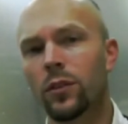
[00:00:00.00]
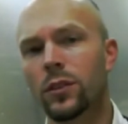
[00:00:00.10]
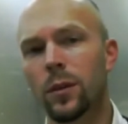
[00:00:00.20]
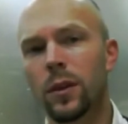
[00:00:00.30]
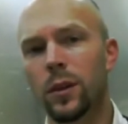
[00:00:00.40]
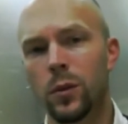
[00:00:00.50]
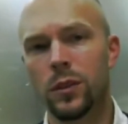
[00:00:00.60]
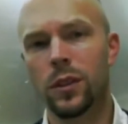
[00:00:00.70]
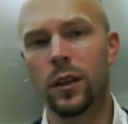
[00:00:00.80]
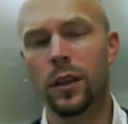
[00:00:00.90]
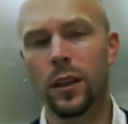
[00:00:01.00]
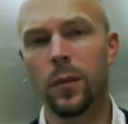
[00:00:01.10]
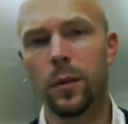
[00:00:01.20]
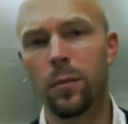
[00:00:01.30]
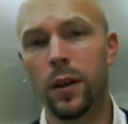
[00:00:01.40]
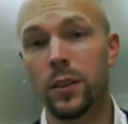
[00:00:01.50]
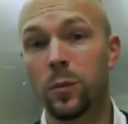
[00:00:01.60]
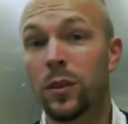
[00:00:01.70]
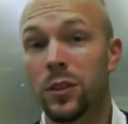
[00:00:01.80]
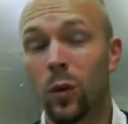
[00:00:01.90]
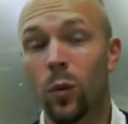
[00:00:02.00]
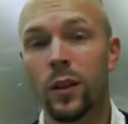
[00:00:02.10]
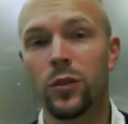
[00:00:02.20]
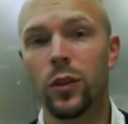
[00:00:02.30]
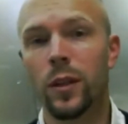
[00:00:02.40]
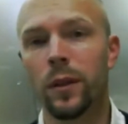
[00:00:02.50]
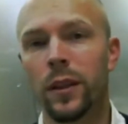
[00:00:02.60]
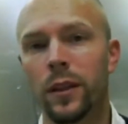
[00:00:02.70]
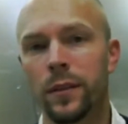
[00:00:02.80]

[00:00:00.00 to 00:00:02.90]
for somebody who is on a limited budget but still wants treatment?